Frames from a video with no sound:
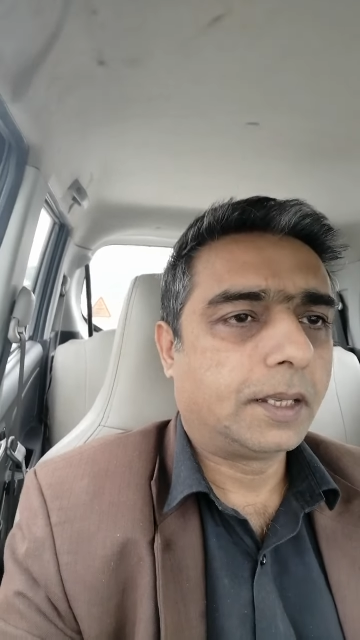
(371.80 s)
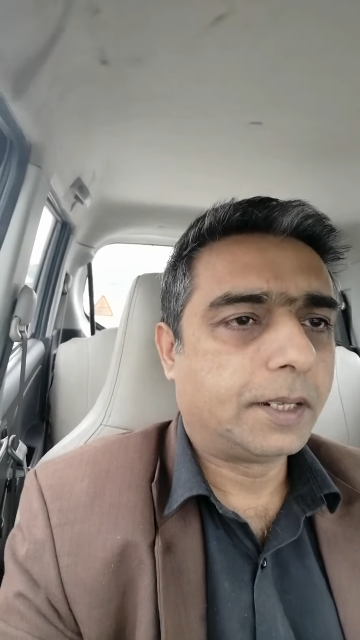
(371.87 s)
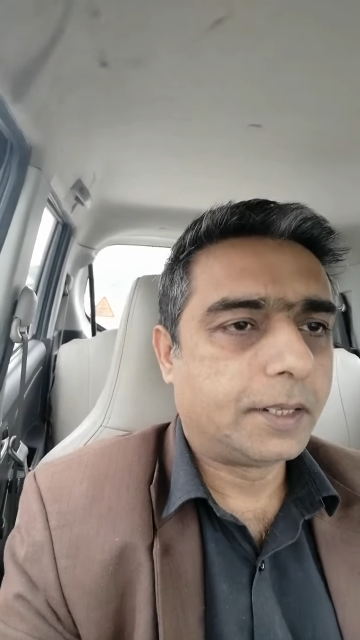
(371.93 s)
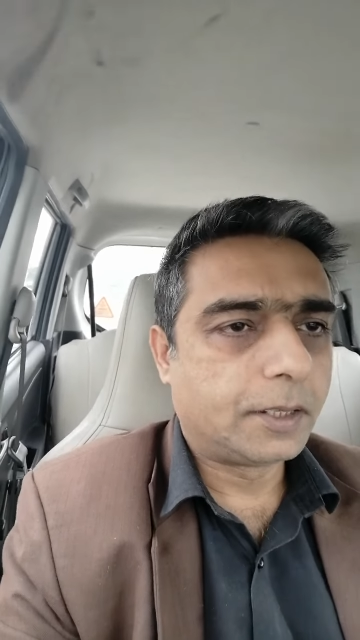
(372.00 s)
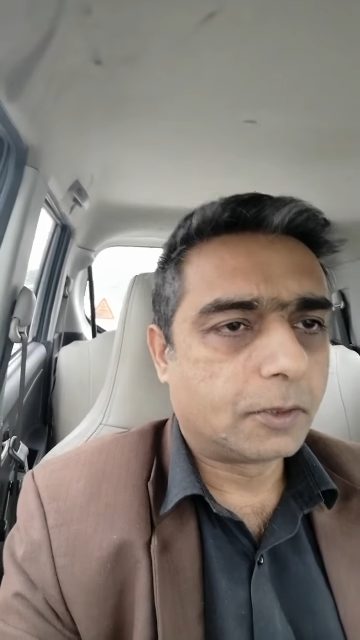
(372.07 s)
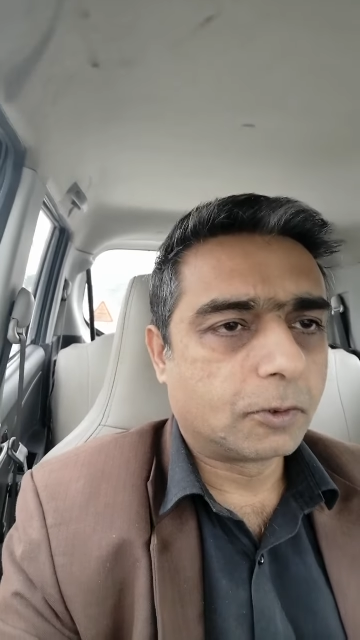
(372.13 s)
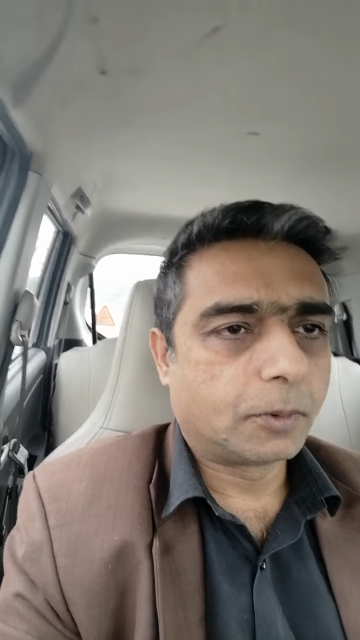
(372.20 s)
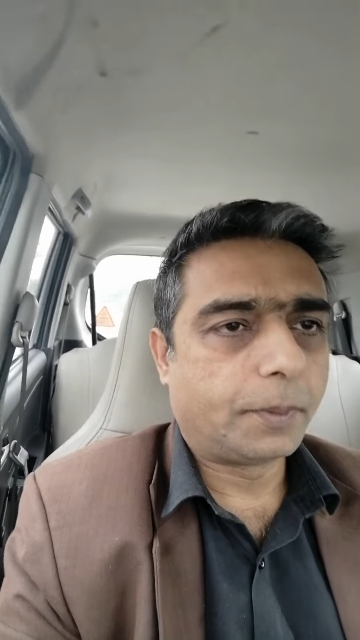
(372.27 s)

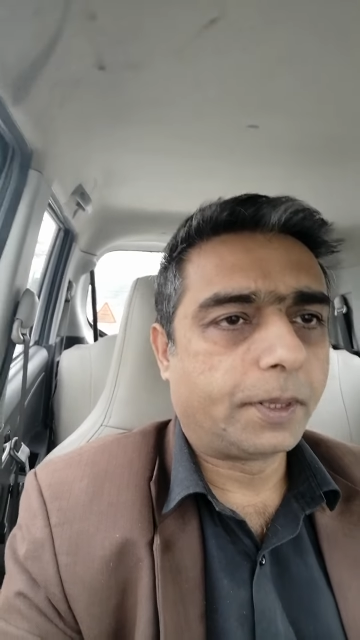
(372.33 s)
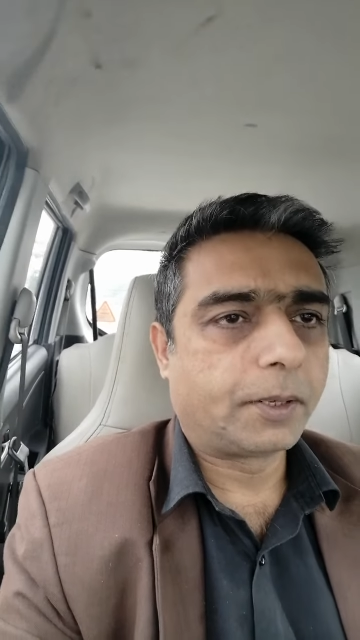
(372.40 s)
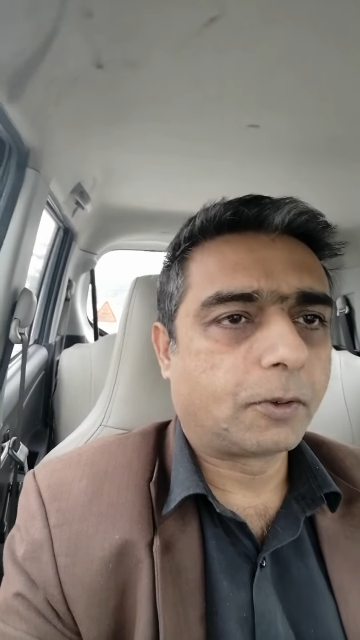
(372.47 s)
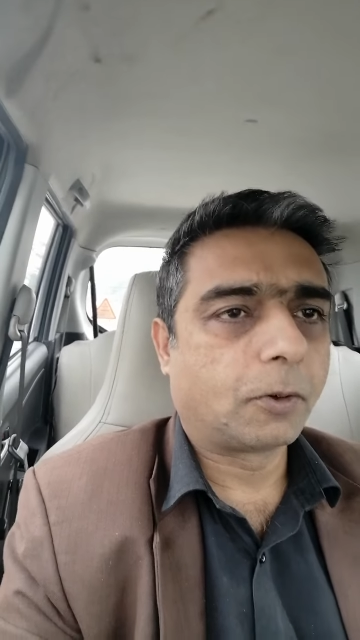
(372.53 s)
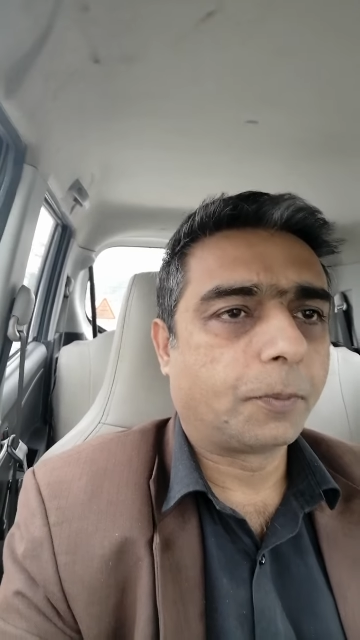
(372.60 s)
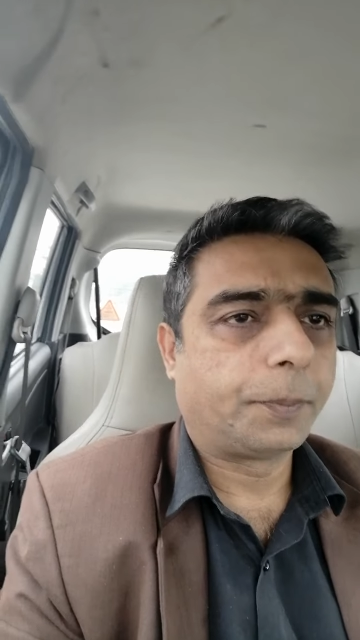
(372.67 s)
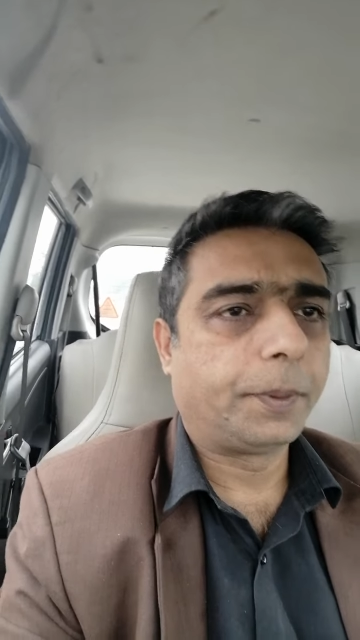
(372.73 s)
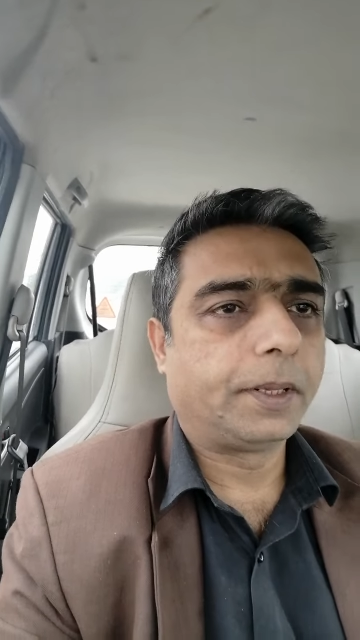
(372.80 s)

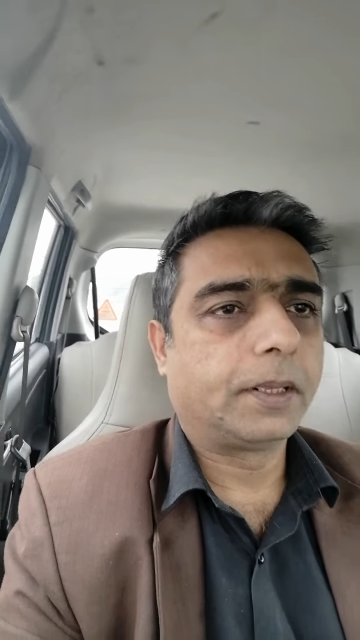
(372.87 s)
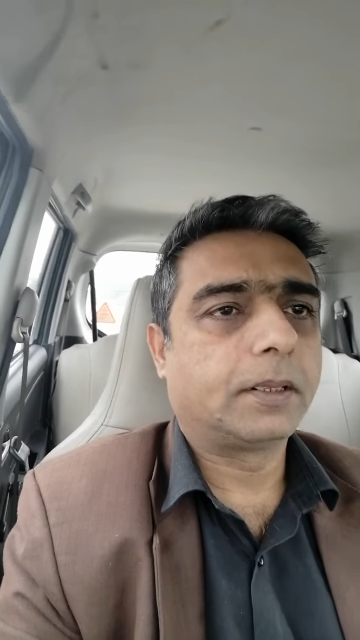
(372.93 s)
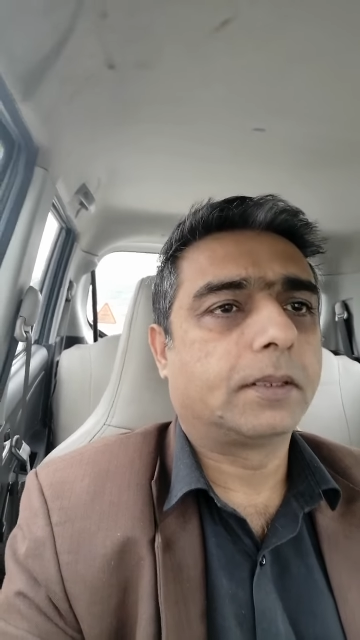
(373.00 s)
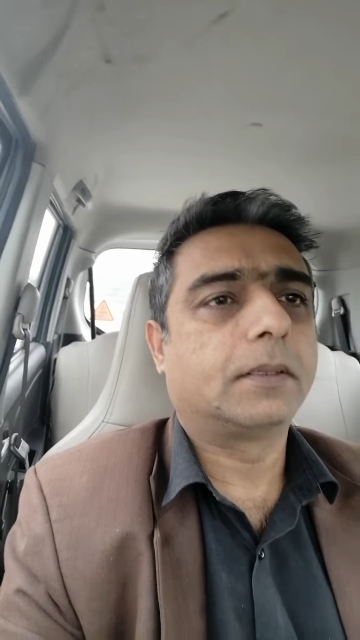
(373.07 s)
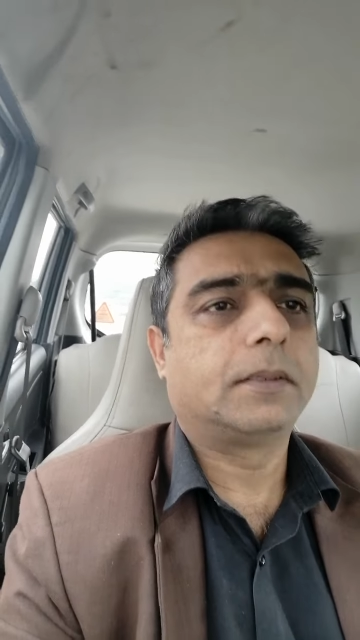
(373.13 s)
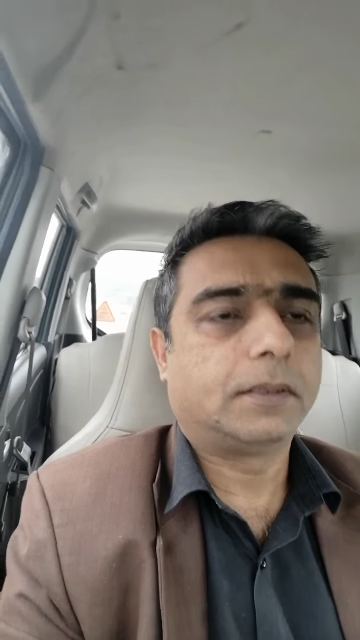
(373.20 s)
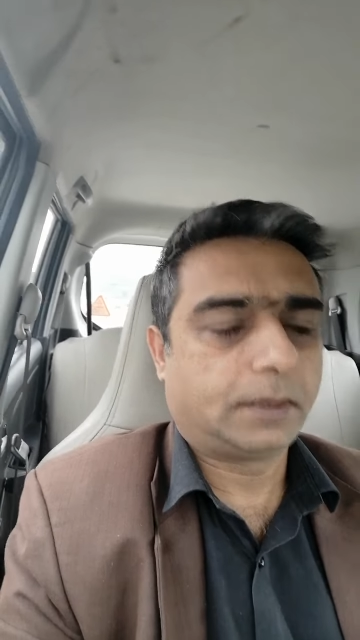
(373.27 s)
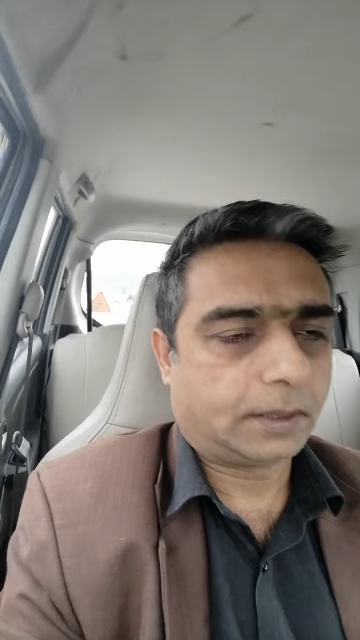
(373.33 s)
Anisometropic,
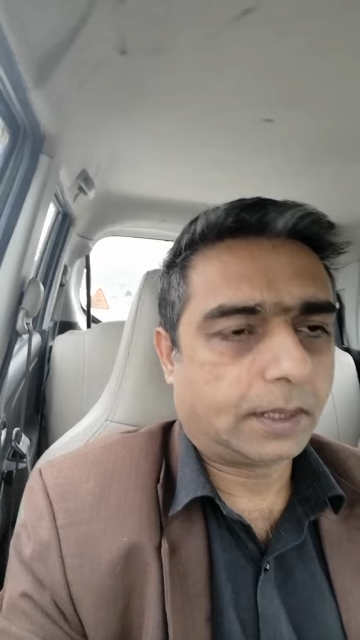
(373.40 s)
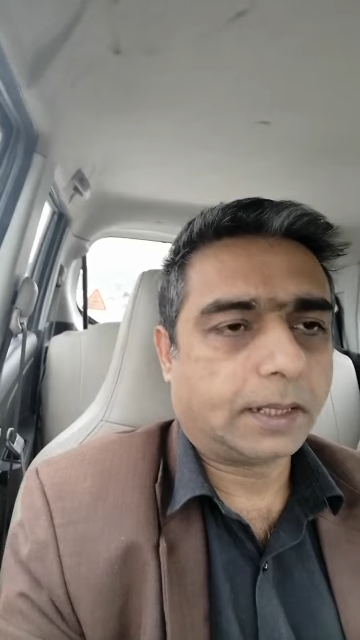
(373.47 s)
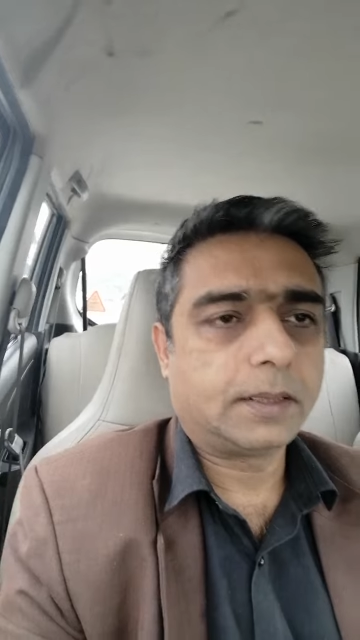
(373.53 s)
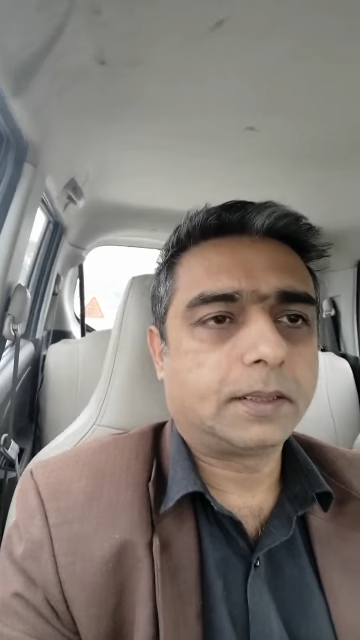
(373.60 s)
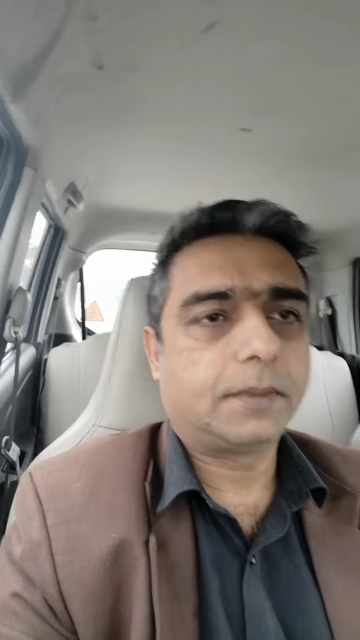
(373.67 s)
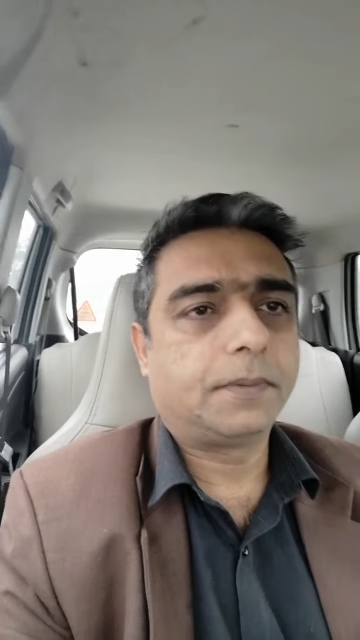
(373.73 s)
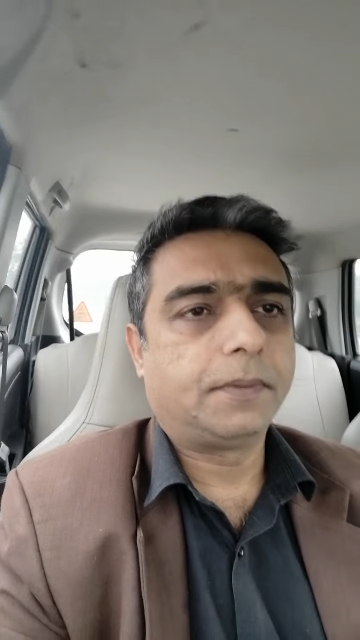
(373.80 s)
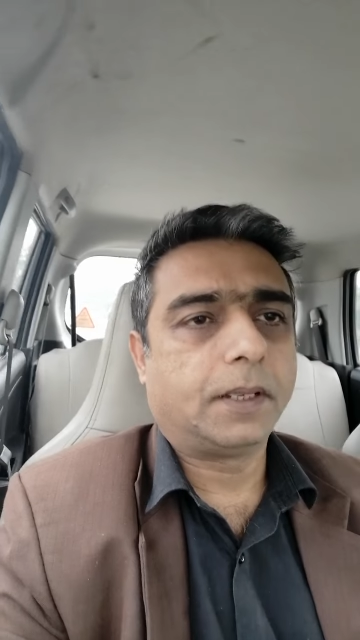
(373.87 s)

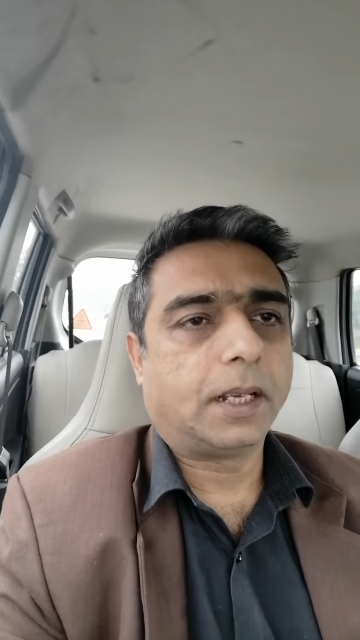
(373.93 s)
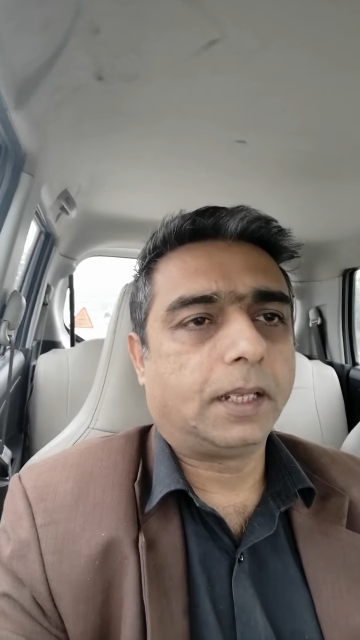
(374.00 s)
as